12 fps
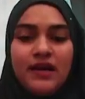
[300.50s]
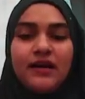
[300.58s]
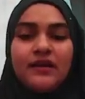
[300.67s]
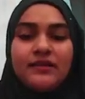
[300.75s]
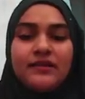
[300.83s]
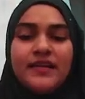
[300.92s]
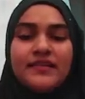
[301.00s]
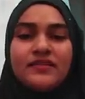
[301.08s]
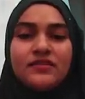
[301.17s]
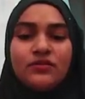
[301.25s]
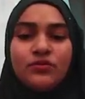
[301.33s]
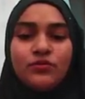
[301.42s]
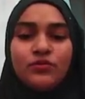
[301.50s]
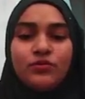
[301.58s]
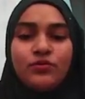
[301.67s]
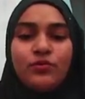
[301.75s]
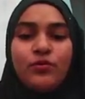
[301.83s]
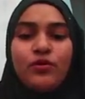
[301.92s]
Yeah, that's
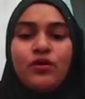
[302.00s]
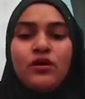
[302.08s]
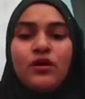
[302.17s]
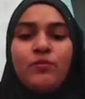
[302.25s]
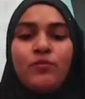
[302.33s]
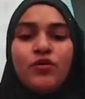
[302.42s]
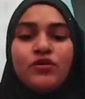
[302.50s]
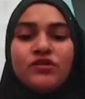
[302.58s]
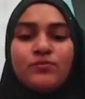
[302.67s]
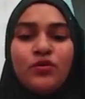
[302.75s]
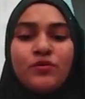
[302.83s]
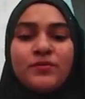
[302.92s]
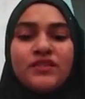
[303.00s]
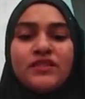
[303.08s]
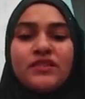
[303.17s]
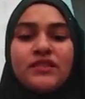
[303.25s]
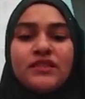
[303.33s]
true. Most small